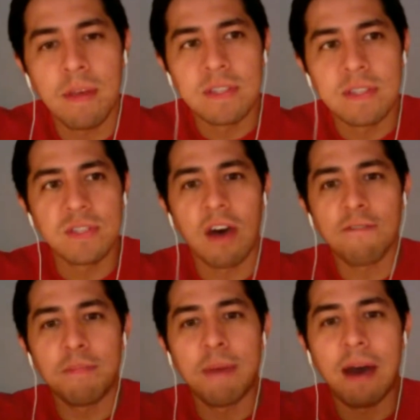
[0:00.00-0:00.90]

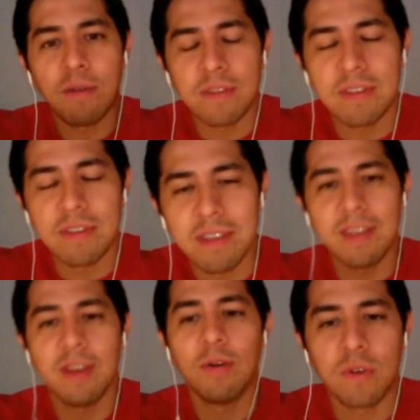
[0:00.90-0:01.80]
stuff about
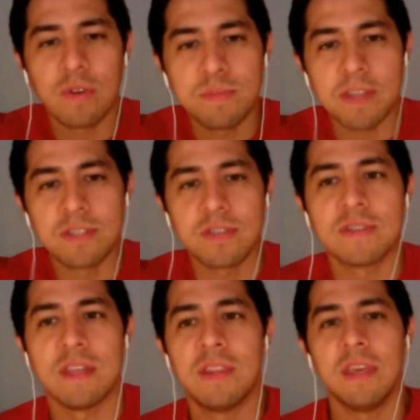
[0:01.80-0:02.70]
Ghostbusters
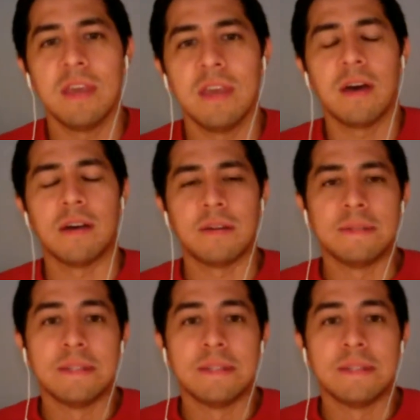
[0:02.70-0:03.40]
and the